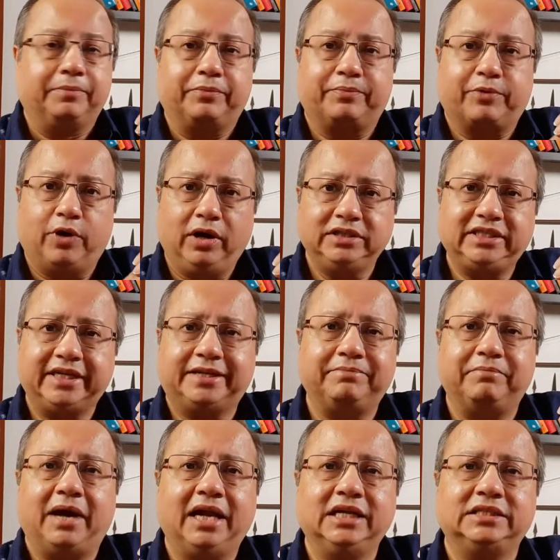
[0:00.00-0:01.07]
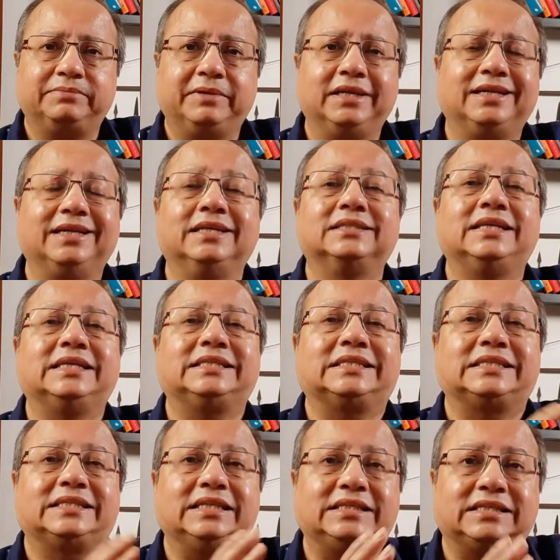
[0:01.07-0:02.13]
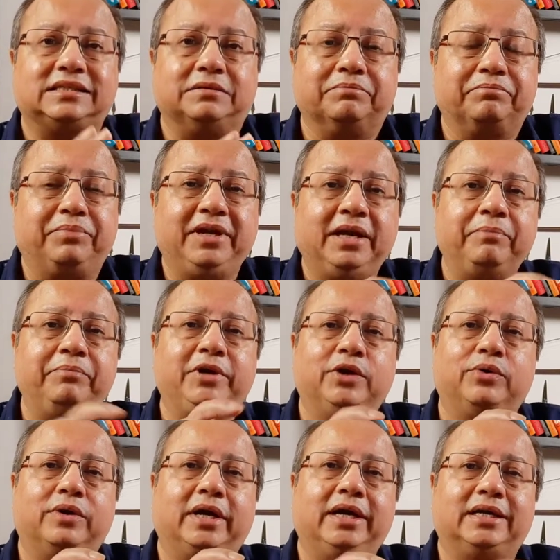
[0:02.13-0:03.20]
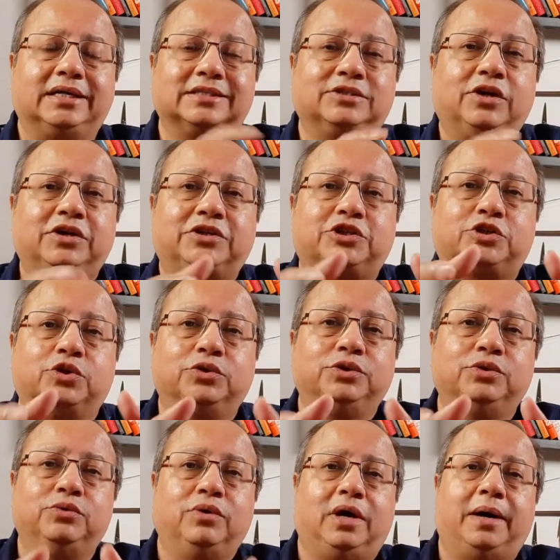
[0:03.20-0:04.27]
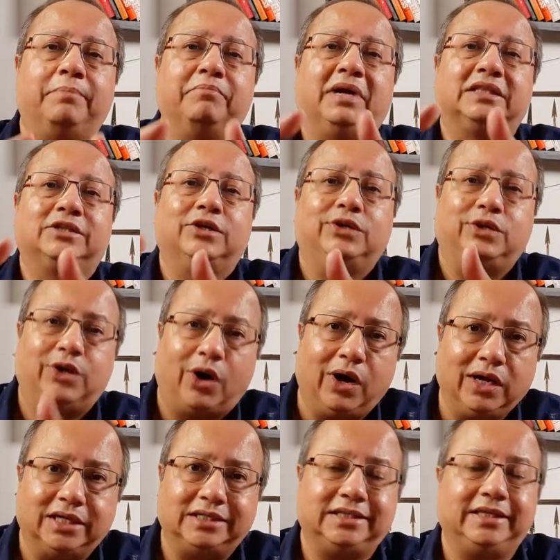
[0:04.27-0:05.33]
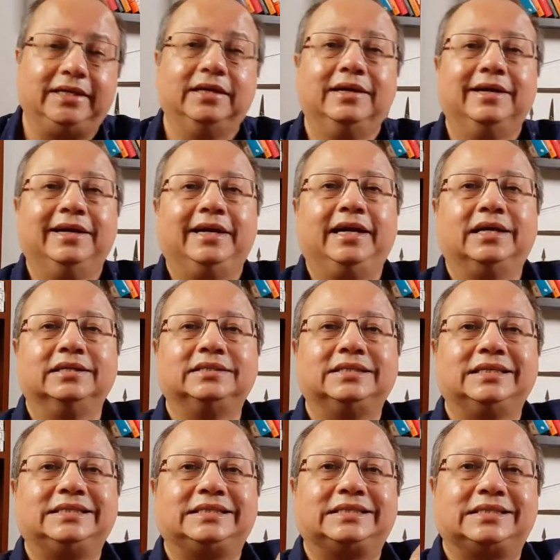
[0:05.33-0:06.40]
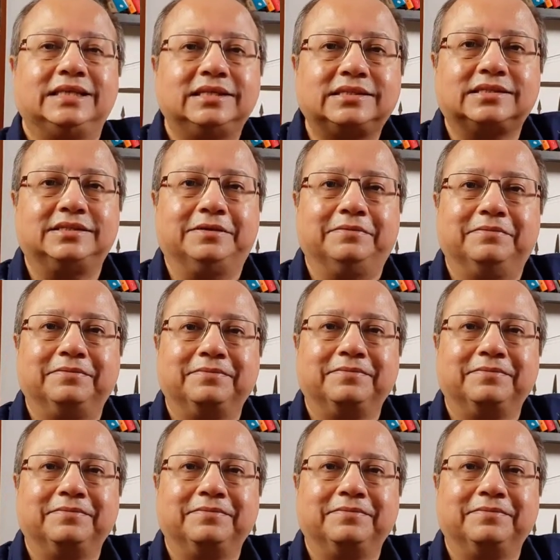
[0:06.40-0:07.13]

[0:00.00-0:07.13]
Project management is a system. PMBOK does not show you a methodology. It is a system.